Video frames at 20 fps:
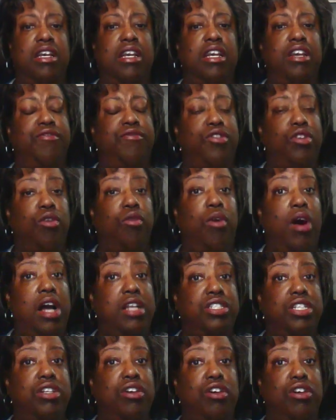If you're
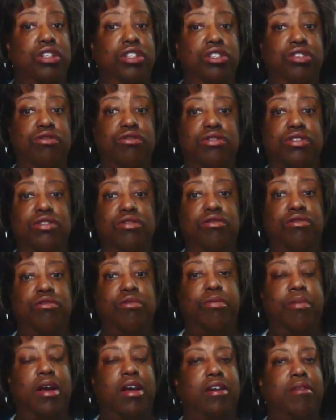watching on
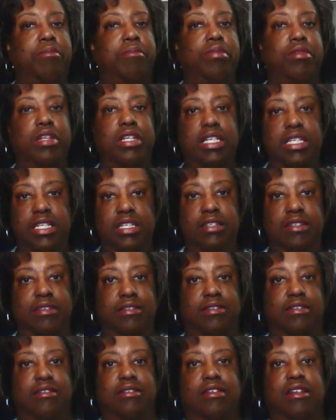YouTube,
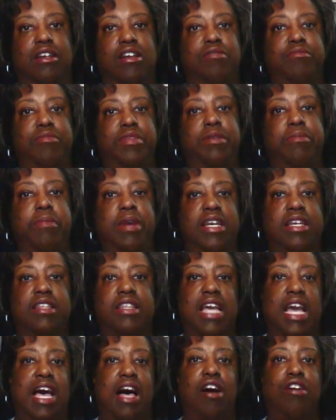please help me make
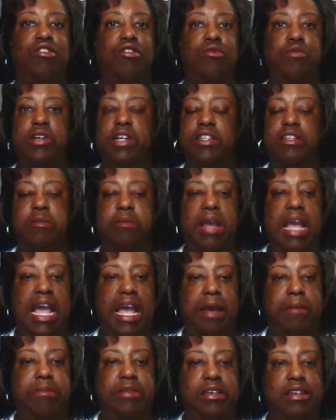the algorithm
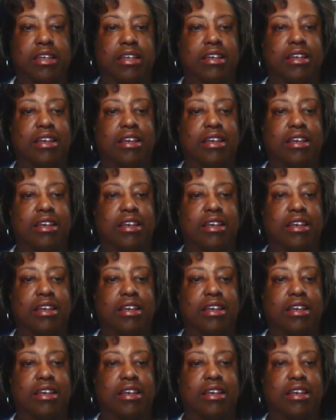happy,